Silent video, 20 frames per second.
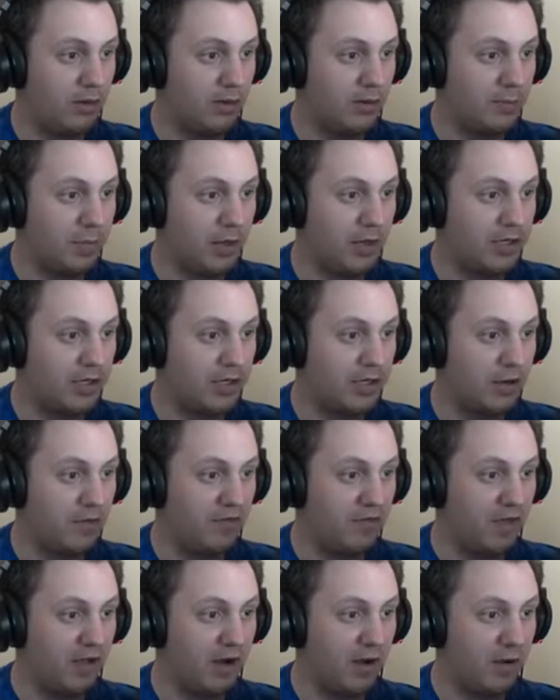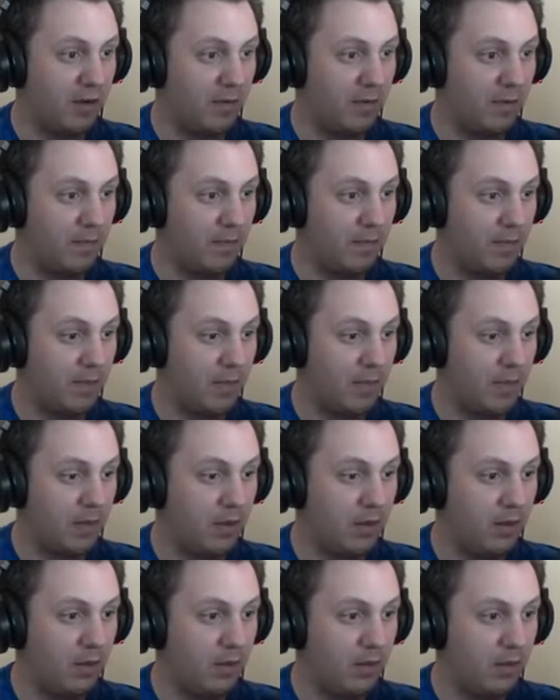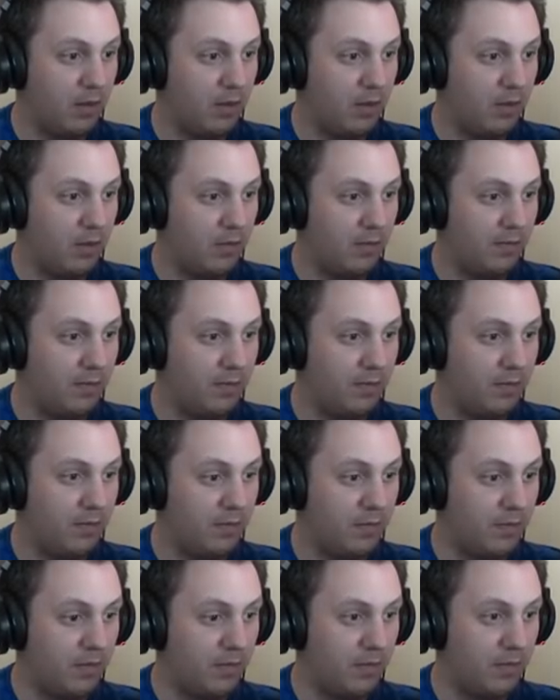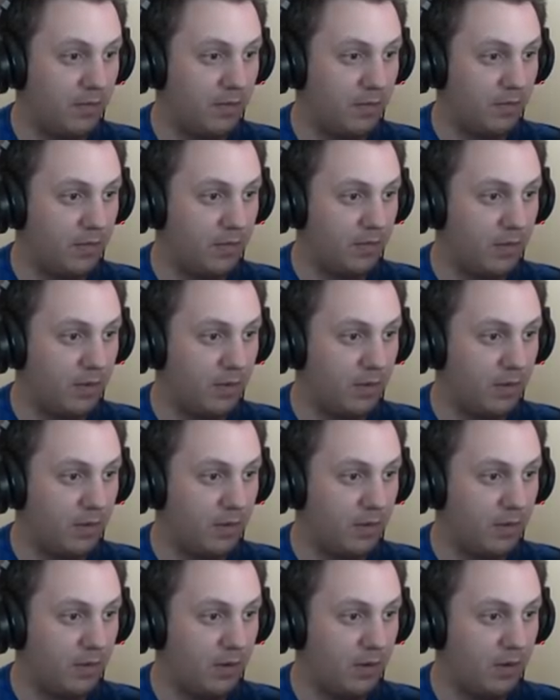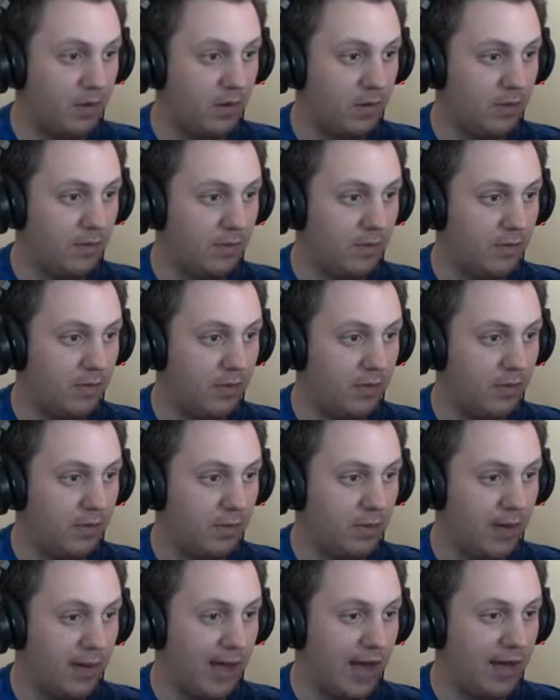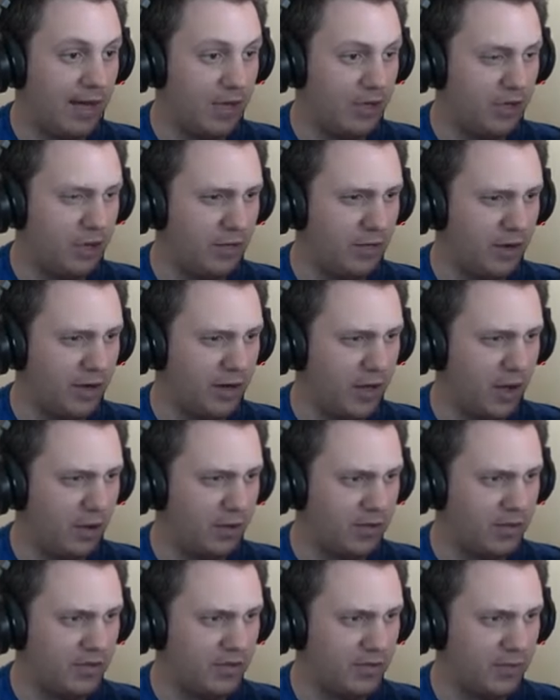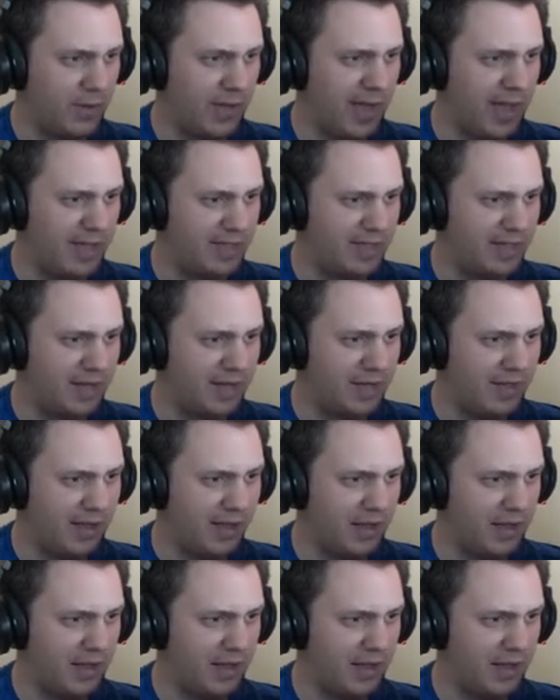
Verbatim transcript: person over there. Ghosts. Actual ghosts. Wait, how do you know they're ghosts? We can't see anything.